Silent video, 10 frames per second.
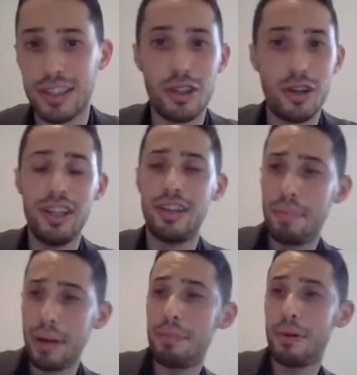So in the
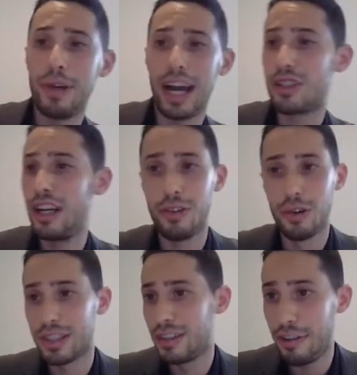paper, we actually have
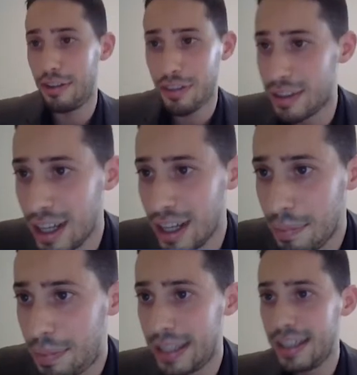also different
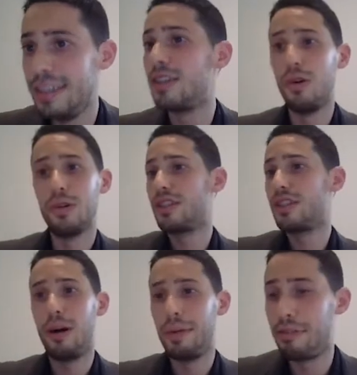PDs also
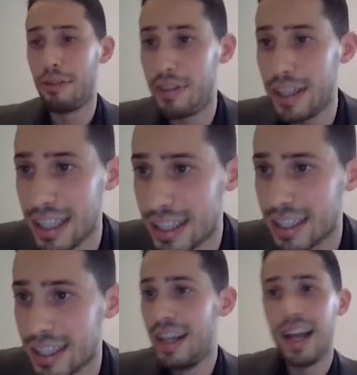coming from physics,
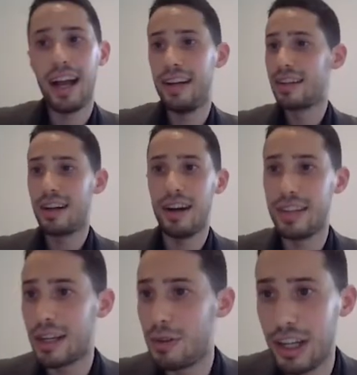Allen-Kahn
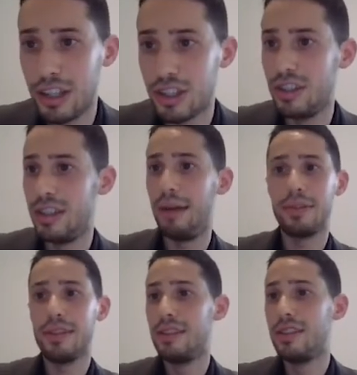equation,
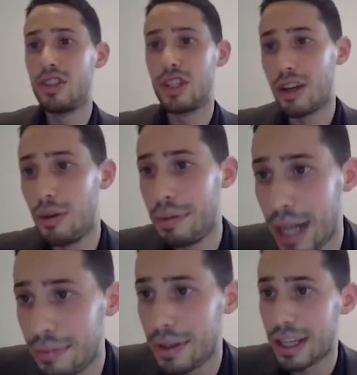
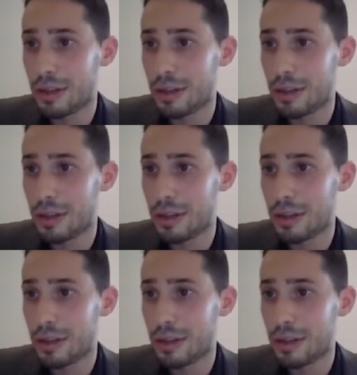Hamilton-Jacobi-Bellman